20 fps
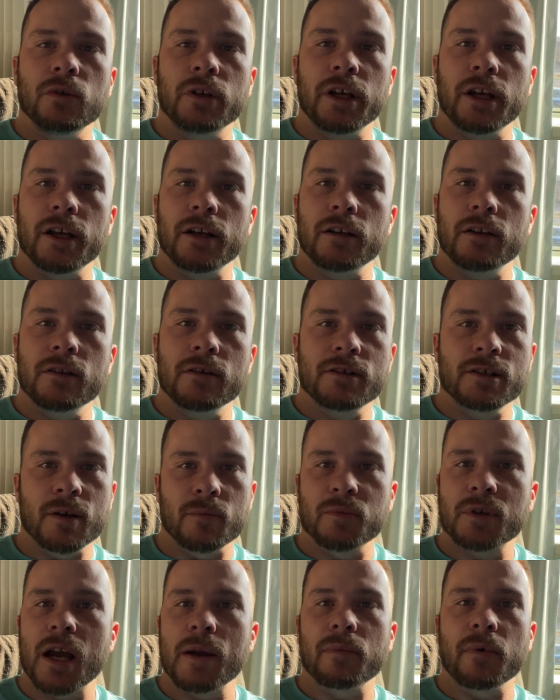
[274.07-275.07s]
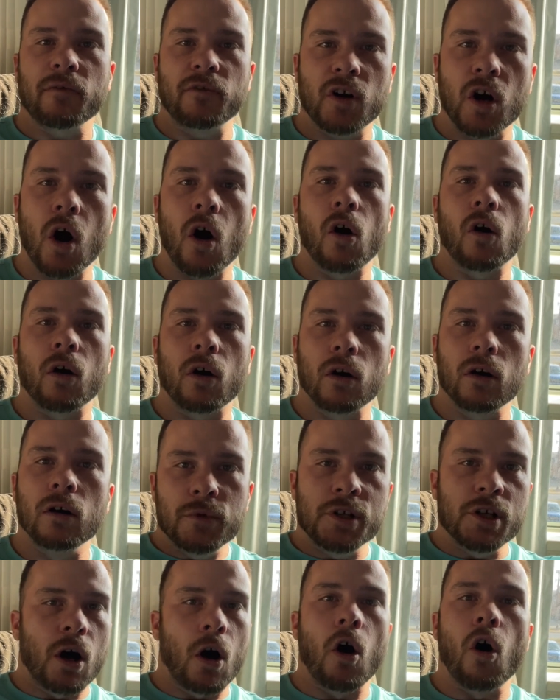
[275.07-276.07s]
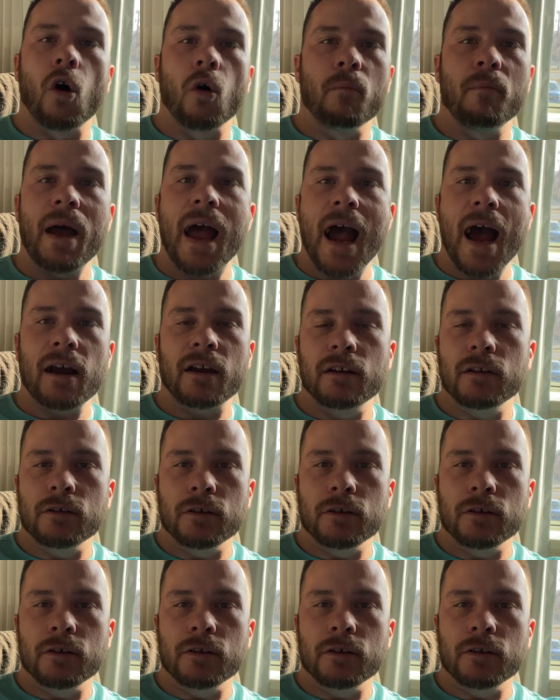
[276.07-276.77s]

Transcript: get some type of car to haul back.